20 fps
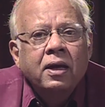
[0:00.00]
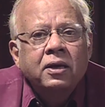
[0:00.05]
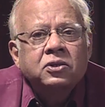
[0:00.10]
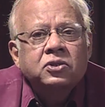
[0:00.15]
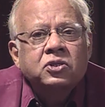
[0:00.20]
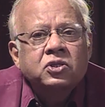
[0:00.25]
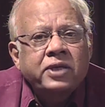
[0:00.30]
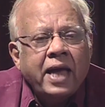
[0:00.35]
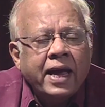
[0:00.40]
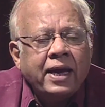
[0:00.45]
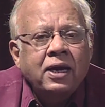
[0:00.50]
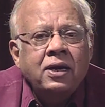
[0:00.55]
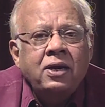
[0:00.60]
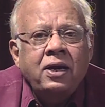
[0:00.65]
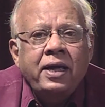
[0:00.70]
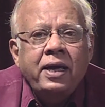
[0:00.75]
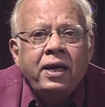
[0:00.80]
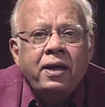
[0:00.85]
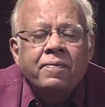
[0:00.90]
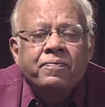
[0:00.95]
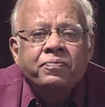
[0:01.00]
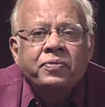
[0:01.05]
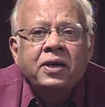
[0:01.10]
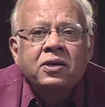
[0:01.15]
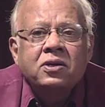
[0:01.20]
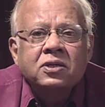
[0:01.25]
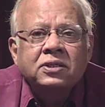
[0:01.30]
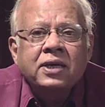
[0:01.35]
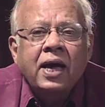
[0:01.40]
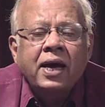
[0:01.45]
Secondly, they
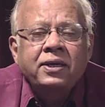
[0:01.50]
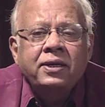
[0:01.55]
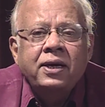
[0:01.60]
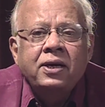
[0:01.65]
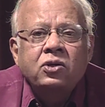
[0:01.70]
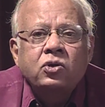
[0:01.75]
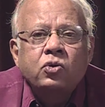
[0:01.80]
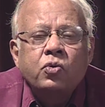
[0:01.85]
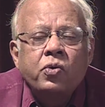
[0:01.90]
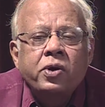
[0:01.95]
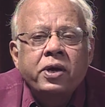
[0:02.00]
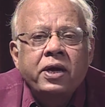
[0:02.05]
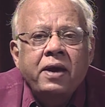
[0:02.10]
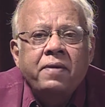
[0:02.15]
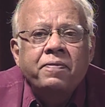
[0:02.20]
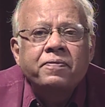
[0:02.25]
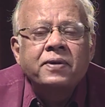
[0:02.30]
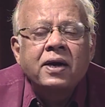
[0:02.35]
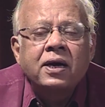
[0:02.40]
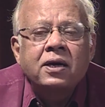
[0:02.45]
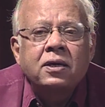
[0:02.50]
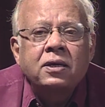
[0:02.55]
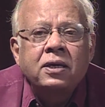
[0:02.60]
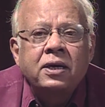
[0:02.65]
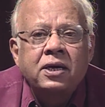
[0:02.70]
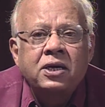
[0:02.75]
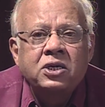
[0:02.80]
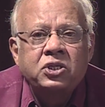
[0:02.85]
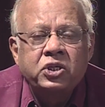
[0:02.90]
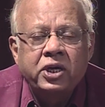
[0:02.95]
decided to give the
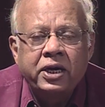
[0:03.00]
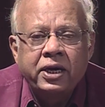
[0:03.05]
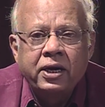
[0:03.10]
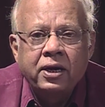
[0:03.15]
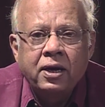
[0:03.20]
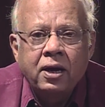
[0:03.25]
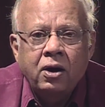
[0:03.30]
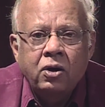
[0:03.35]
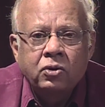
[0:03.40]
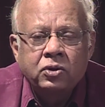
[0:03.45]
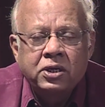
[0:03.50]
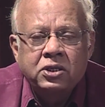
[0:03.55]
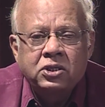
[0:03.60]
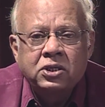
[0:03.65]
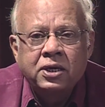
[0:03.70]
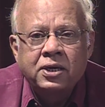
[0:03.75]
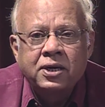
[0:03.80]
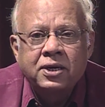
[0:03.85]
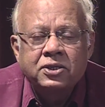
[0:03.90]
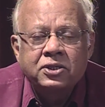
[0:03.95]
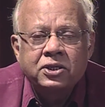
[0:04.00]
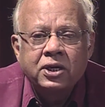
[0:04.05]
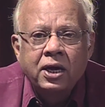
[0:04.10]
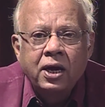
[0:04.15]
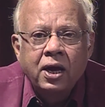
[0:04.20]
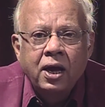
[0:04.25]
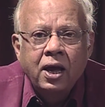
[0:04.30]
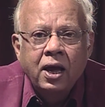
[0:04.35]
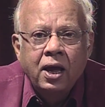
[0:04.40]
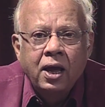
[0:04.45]
clergy of the church
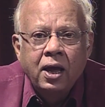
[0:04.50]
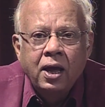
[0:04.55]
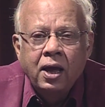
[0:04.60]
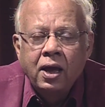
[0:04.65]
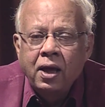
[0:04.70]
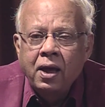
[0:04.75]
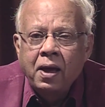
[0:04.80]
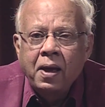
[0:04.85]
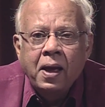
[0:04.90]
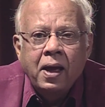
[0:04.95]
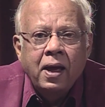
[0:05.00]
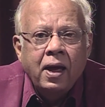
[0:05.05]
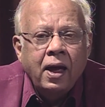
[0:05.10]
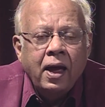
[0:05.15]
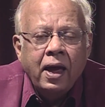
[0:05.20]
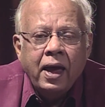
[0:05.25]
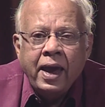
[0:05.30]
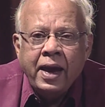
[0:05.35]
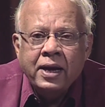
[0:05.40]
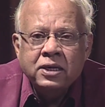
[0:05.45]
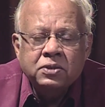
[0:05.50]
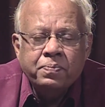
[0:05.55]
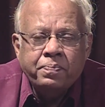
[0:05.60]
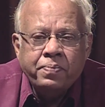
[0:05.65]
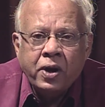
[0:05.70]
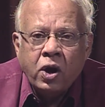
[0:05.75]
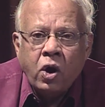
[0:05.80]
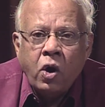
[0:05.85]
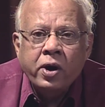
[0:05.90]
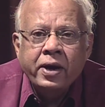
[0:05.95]
its
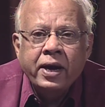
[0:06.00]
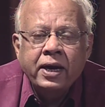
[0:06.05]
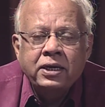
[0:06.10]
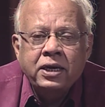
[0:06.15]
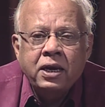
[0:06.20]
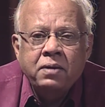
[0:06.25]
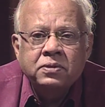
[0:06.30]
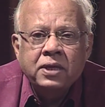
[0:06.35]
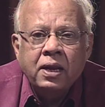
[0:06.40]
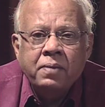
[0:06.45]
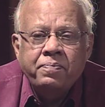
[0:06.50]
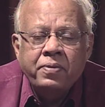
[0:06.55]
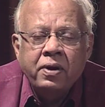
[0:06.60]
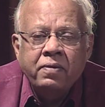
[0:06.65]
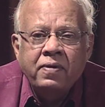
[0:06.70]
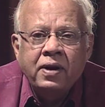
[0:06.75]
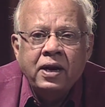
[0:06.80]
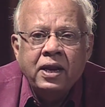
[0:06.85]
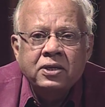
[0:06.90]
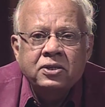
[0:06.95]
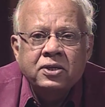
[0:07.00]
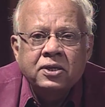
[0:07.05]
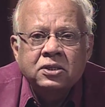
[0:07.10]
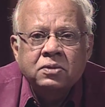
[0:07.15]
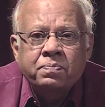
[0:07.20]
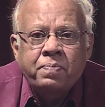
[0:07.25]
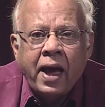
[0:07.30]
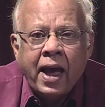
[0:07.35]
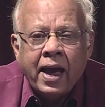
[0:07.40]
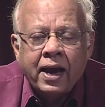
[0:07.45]
prerogatives and
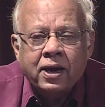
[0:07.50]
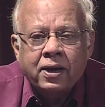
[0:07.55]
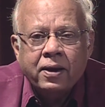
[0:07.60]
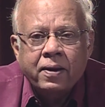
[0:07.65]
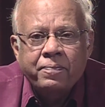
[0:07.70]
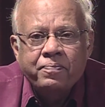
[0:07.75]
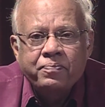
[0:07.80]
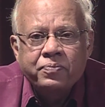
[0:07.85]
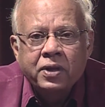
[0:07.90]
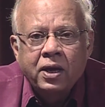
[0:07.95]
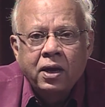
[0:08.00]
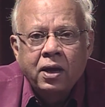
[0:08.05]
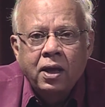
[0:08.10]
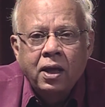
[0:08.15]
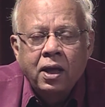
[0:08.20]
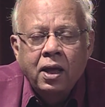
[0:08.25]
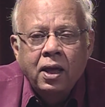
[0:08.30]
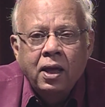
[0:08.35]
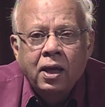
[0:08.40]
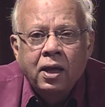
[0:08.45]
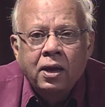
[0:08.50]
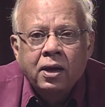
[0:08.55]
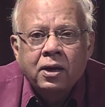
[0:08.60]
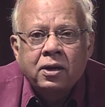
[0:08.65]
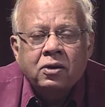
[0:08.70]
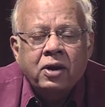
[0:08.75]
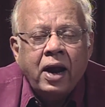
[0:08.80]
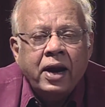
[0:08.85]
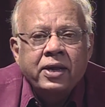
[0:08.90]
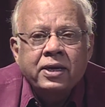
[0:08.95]
privileges back.
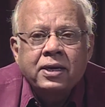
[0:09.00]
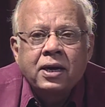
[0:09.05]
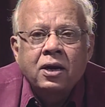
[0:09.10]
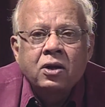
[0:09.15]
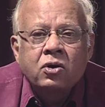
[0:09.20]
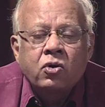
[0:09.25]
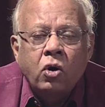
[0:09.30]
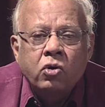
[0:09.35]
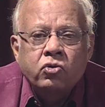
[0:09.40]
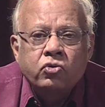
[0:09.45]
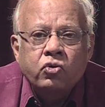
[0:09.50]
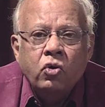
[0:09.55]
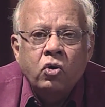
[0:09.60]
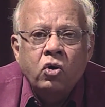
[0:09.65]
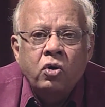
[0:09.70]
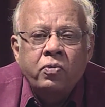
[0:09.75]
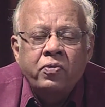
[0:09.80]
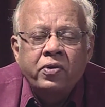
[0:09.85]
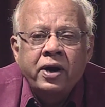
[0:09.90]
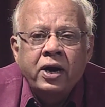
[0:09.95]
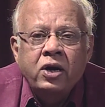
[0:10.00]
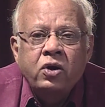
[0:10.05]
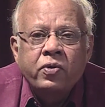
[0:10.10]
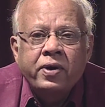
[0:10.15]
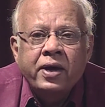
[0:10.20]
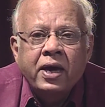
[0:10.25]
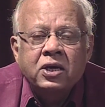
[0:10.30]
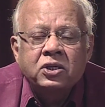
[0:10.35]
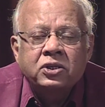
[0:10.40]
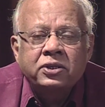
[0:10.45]
Clerical control over
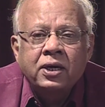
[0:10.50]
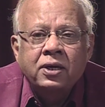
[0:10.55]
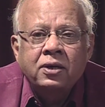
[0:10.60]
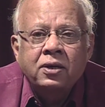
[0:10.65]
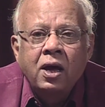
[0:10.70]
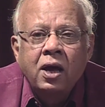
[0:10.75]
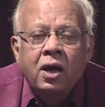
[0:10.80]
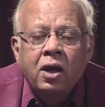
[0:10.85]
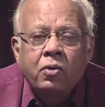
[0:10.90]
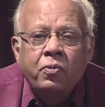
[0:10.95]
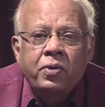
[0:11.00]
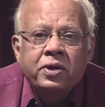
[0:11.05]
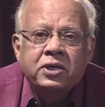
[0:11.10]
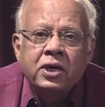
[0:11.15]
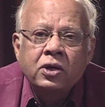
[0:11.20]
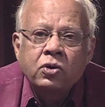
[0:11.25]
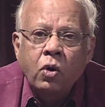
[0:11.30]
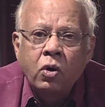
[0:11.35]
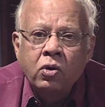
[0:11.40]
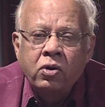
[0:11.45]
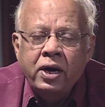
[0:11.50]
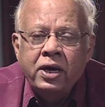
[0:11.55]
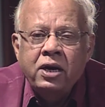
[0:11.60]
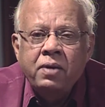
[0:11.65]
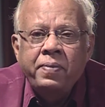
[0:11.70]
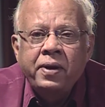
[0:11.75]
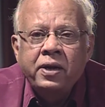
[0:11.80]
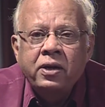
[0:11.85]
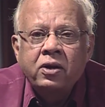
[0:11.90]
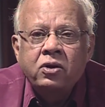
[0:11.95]
education, which had
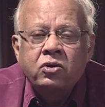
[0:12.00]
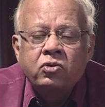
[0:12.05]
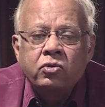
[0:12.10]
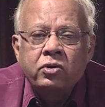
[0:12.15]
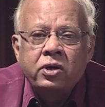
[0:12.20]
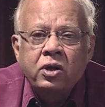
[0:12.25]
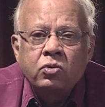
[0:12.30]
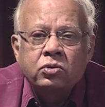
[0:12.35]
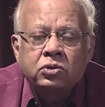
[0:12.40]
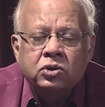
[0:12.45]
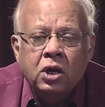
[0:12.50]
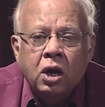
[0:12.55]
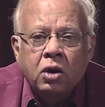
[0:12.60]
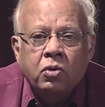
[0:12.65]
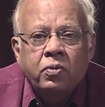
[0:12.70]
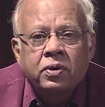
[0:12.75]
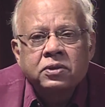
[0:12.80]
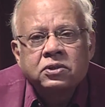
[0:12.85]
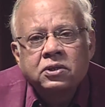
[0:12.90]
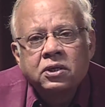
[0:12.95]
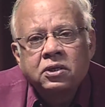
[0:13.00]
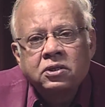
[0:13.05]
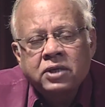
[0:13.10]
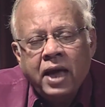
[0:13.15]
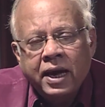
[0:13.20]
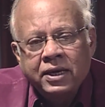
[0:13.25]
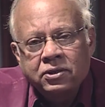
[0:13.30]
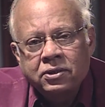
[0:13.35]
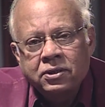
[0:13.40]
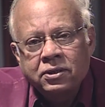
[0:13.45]
already been introduced, was
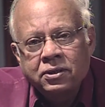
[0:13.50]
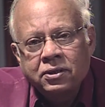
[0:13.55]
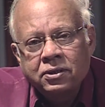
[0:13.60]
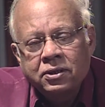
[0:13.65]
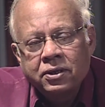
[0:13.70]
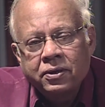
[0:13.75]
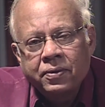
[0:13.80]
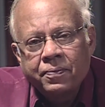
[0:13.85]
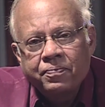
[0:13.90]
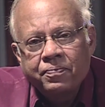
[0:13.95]
tightened.